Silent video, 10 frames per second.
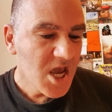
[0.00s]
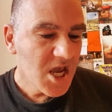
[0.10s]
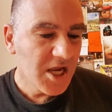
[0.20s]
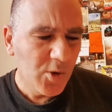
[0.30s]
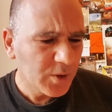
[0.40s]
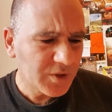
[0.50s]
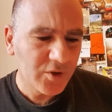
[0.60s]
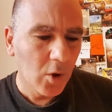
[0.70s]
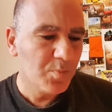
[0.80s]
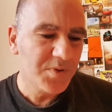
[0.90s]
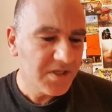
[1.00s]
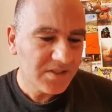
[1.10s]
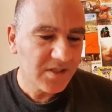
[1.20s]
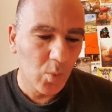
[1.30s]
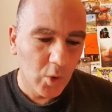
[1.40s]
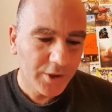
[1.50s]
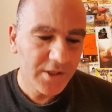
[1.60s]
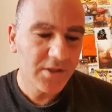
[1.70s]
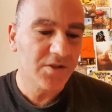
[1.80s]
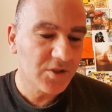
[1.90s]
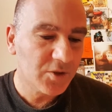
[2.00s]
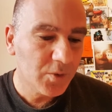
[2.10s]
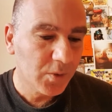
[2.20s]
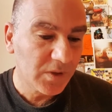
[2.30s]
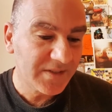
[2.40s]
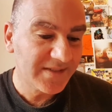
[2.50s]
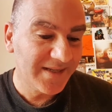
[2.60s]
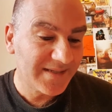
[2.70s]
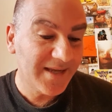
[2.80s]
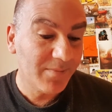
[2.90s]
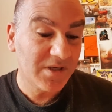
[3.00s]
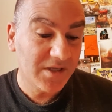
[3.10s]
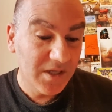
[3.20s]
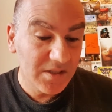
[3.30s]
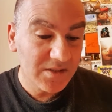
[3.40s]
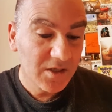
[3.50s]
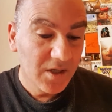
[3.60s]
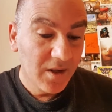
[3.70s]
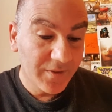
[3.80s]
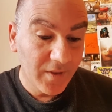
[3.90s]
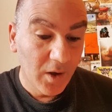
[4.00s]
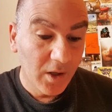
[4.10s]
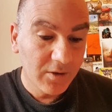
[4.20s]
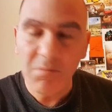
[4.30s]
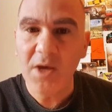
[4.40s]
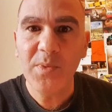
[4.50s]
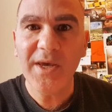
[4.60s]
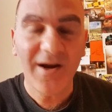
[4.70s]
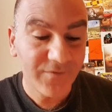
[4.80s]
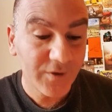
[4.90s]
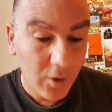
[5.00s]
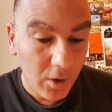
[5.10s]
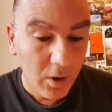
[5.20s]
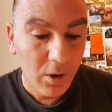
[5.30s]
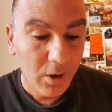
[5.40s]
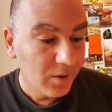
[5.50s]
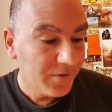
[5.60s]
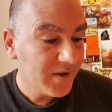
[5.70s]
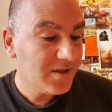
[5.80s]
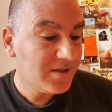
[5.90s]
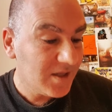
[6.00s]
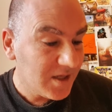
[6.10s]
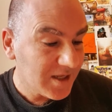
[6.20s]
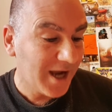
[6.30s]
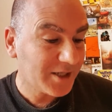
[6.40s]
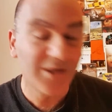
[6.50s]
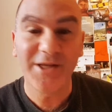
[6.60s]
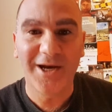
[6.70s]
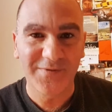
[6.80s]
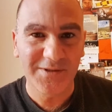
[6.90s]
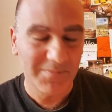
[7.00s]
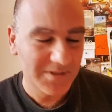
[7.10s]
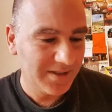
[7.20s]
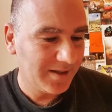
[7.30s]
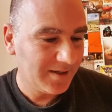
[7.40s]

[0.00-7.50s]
He looked so busy working his tools that some kids thought maybe after all they did actually have something.